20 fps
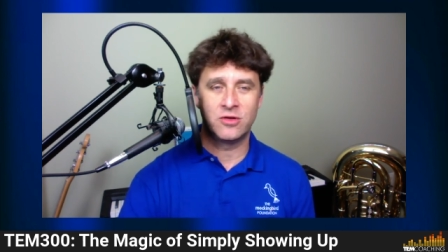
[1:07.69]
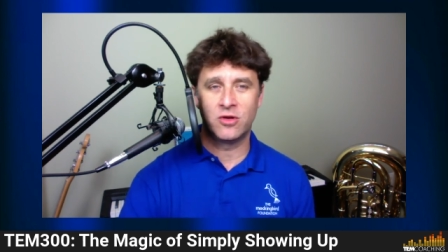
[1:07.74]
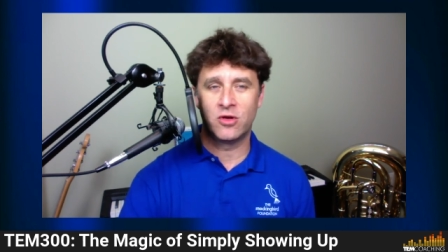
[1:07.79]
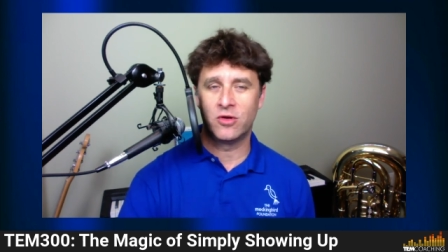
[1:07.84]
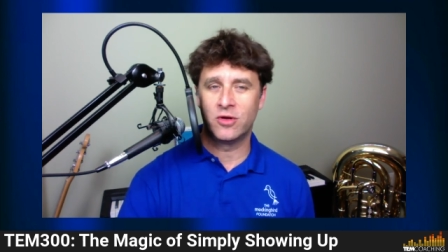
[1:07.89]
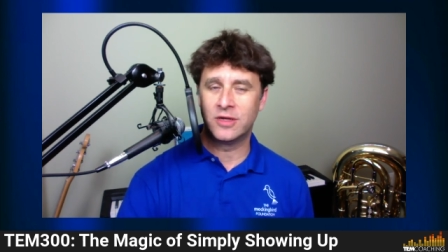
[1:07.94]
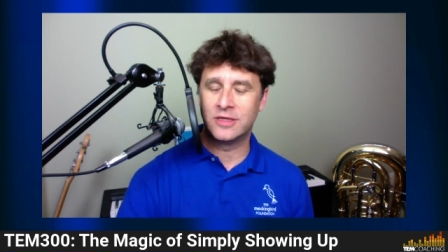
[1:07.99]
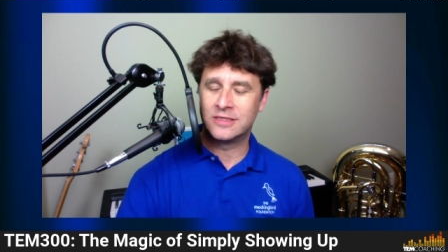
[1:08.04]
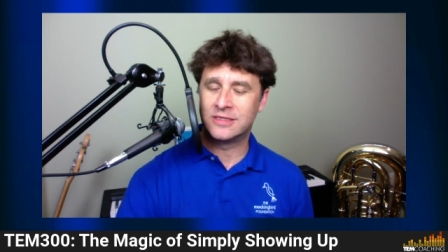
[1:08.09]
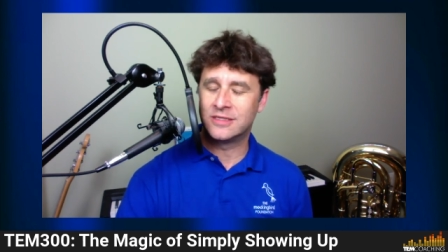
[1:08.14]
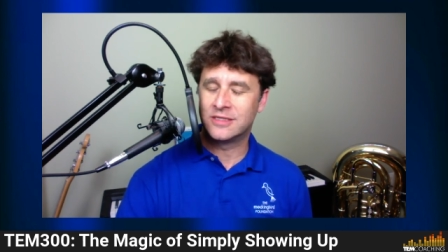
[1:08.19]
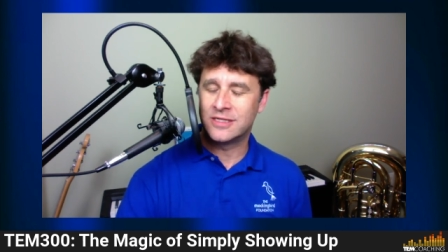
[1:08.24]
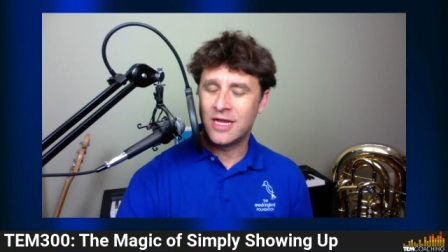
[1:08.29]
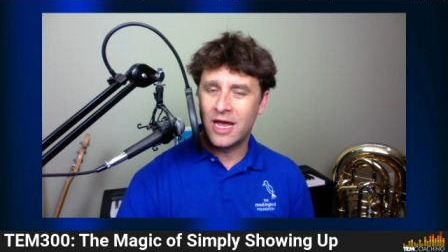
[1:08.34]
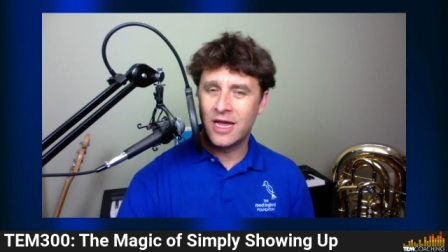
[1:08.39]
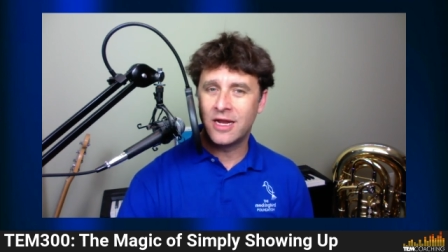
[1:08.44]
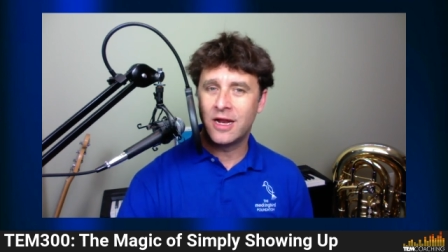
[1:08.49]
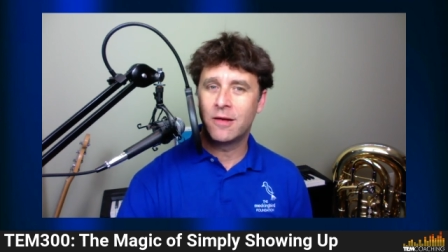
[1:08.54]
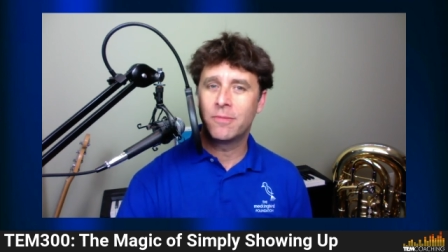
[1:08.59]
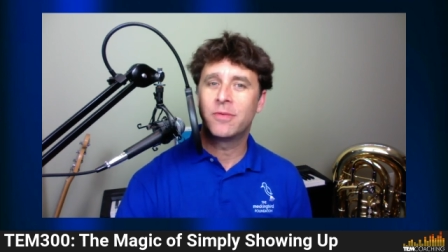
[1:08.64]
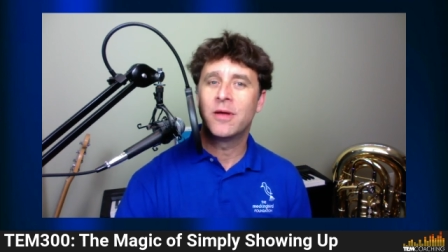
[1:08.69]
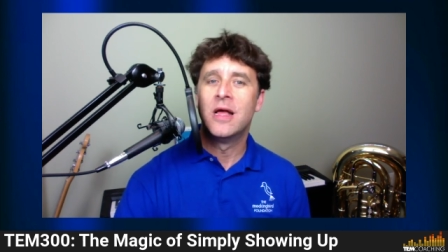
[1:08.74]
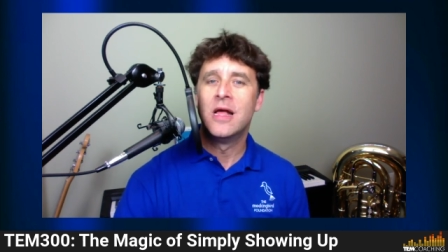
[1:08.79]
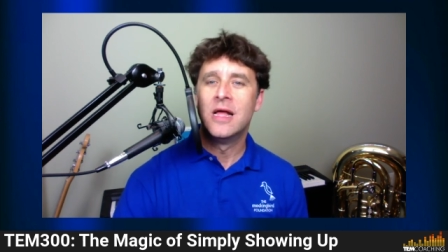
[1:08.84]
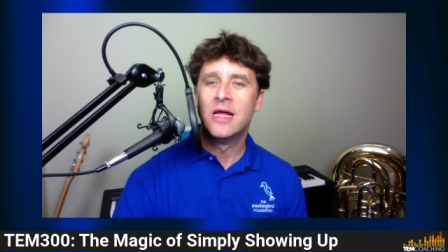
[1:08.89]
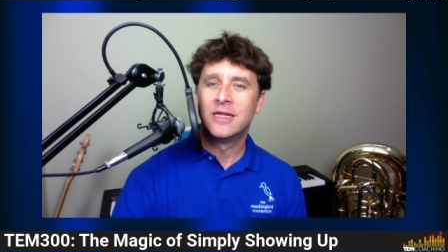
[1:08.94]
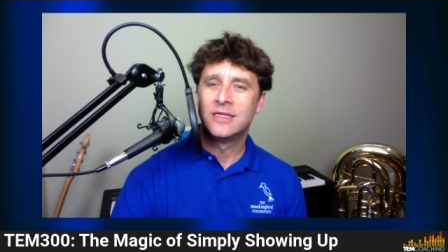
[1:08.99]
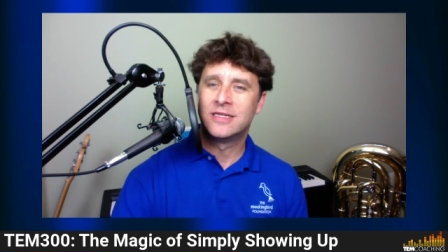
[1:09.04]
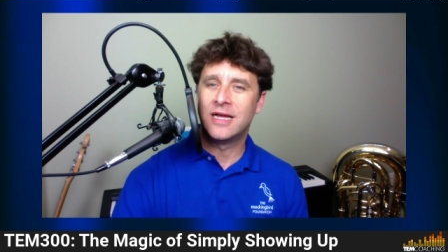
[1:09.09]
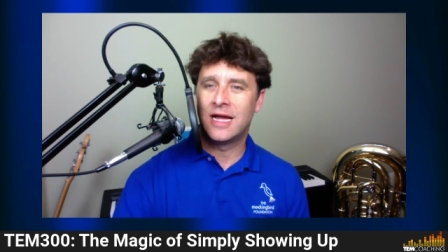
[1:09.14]
You can go to
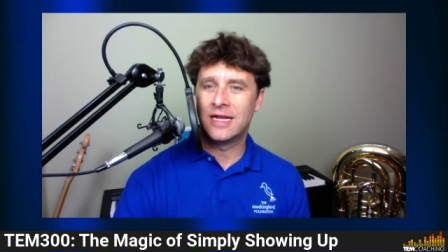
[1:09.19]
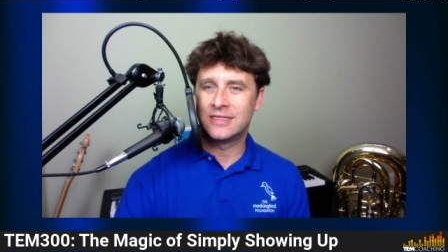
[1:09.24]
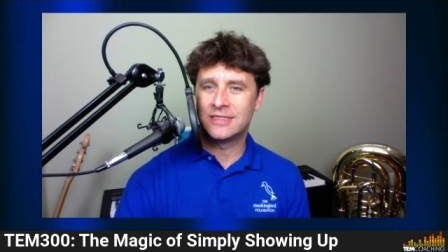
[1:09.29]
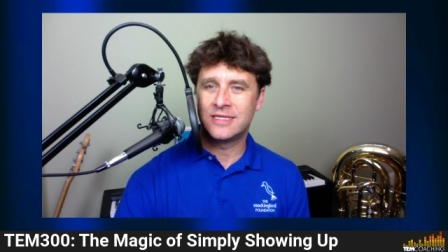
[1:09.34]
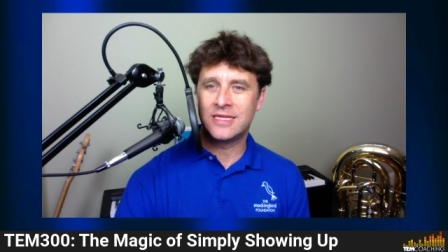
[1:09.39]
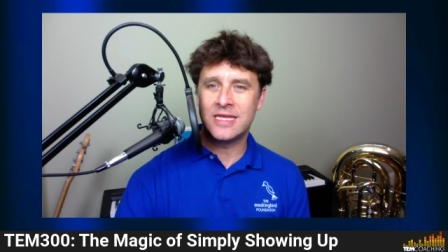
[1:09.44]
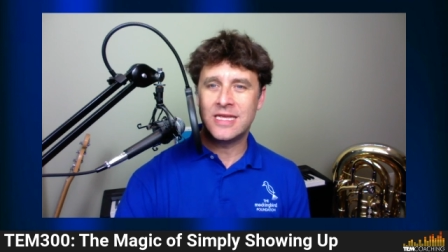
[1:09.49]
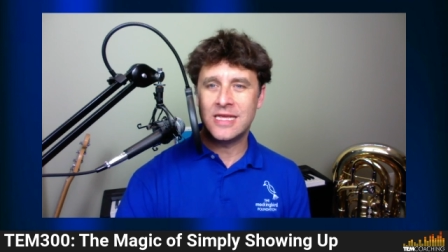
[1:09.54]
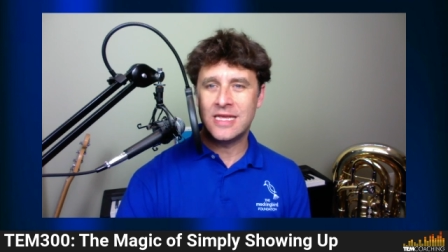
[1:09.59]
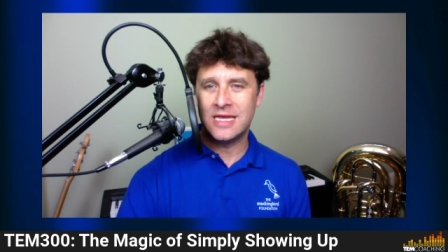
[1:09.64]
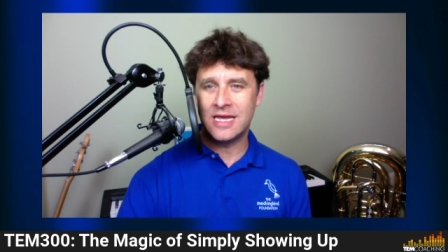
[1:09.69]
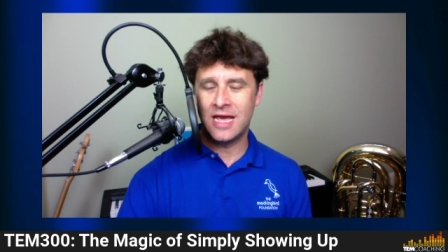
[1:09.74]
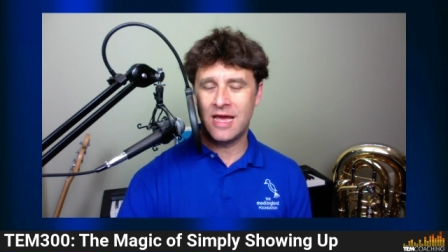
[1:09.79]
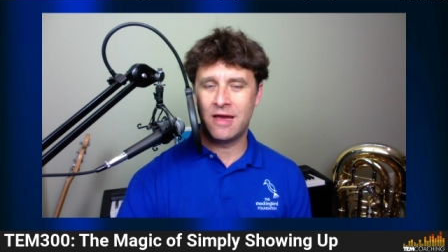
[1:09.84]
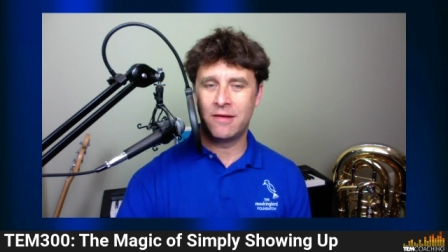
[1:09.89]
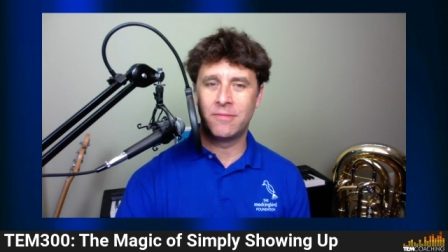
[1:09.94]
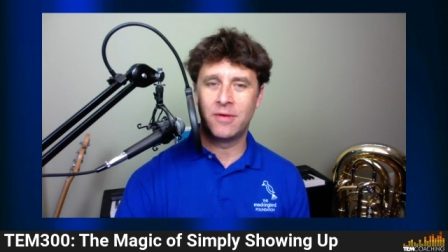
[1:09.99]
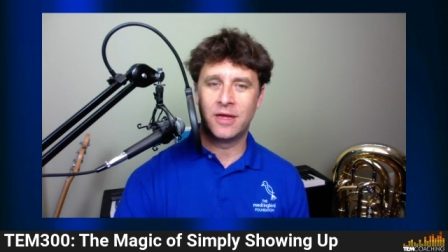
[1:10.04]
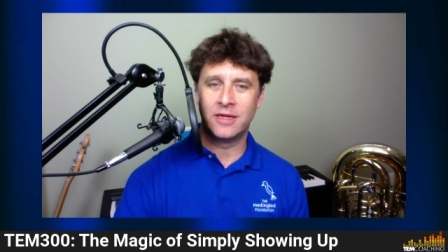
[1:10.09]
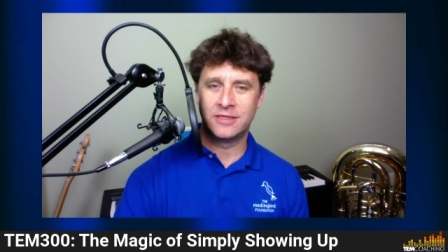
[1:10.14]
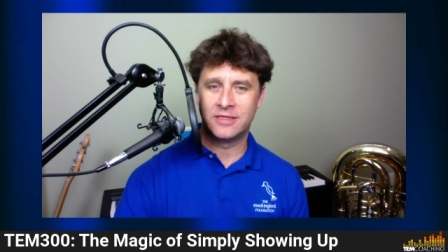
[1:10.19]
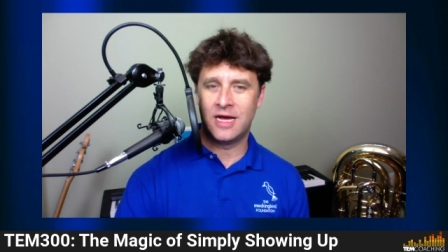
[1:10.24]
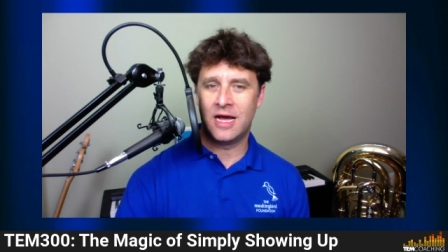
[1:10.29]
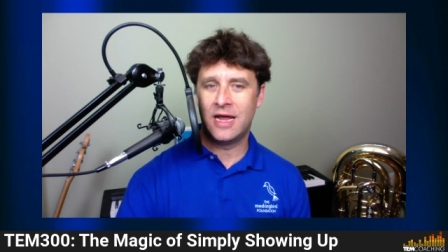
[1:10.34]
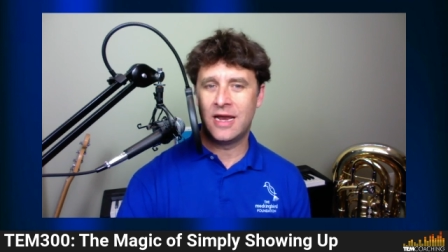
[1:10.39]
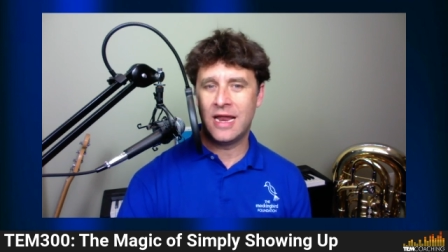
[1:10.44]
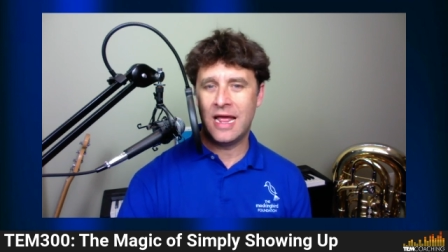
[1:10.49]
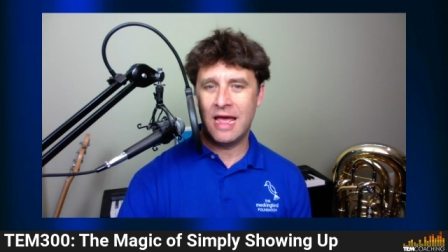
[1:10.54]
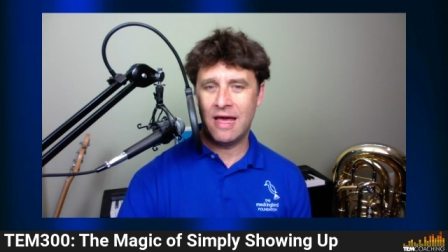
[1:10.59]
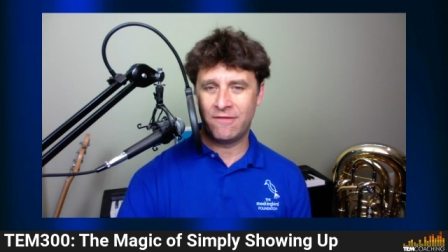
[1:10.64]

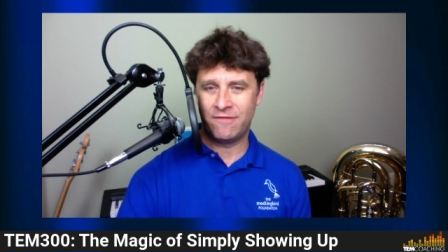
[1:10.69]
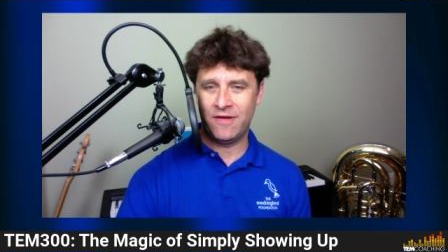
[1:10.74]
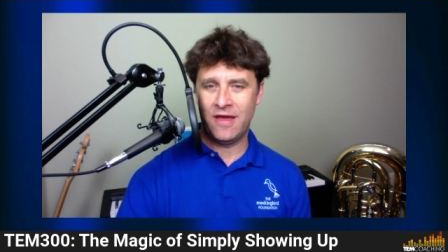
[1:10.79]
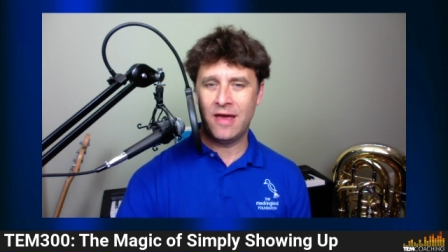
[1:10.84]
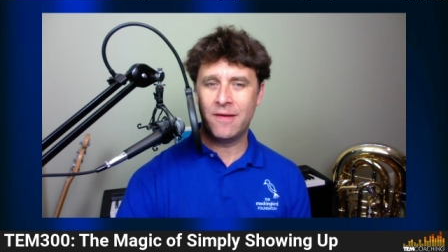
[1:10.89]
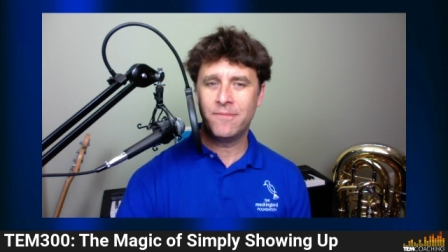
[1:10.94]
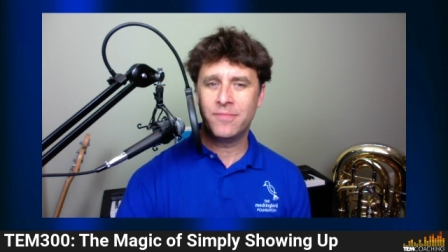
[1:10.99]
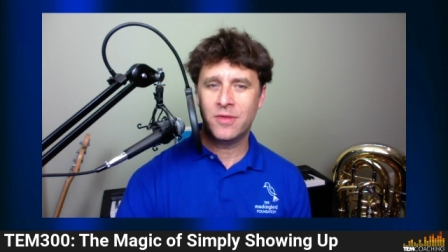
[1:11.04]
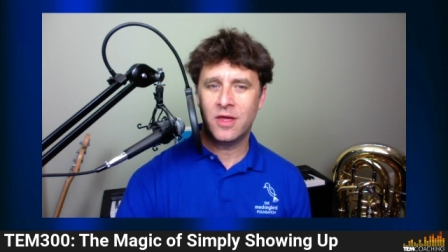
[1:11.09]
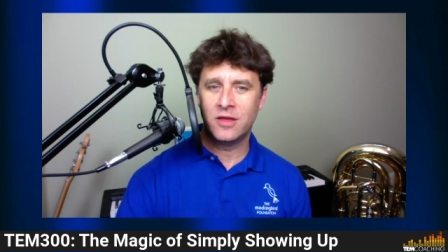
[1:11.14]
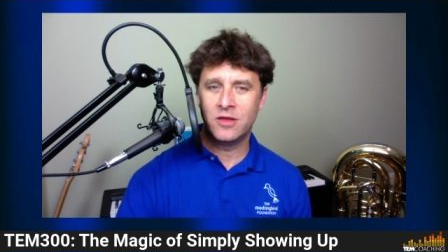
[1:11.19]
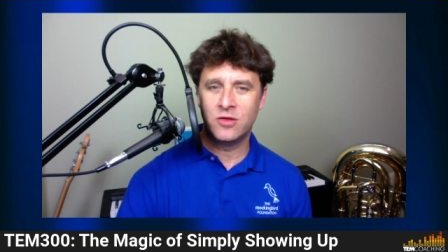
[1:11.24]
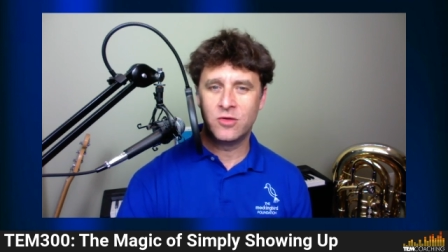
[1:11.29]
signup.tem.fm